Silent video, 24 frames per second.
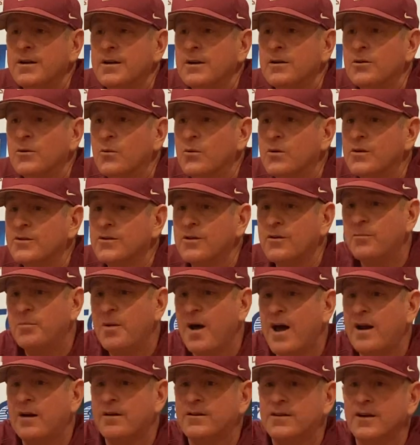And the ones that are
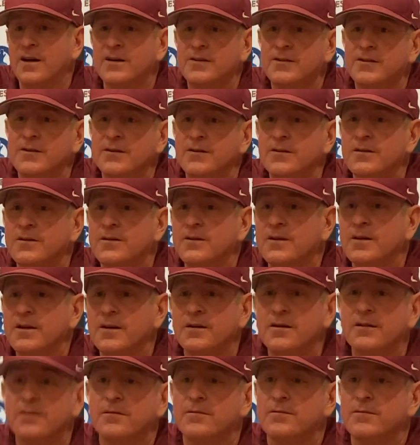battle-tested
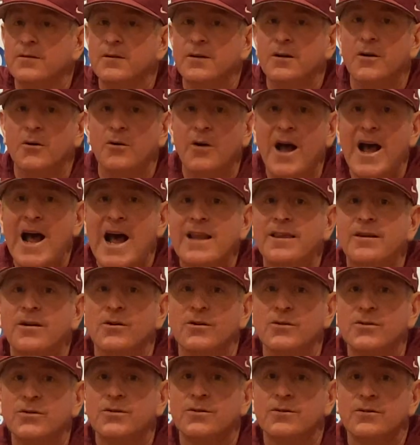and, had
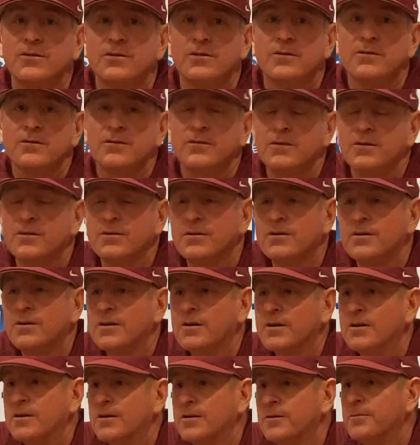those,
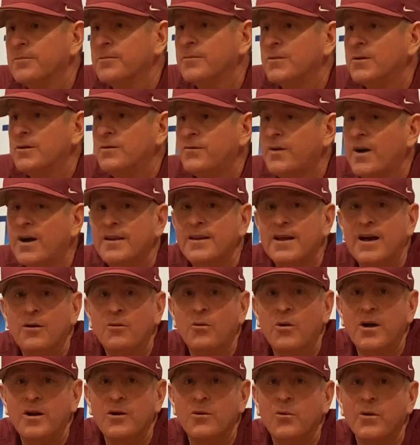you find that
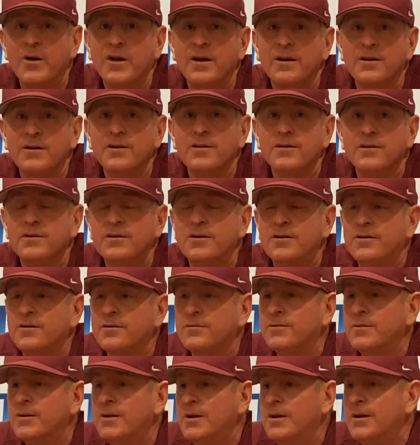way to win. You're
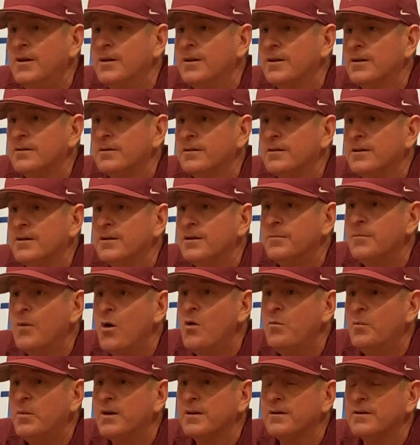in the
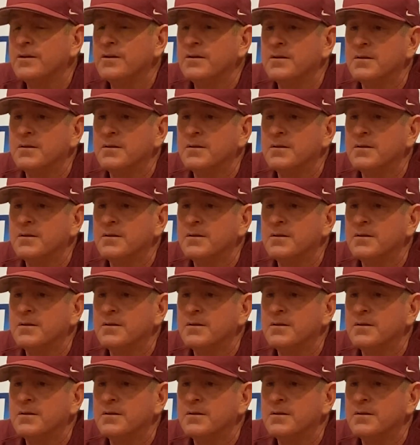moment.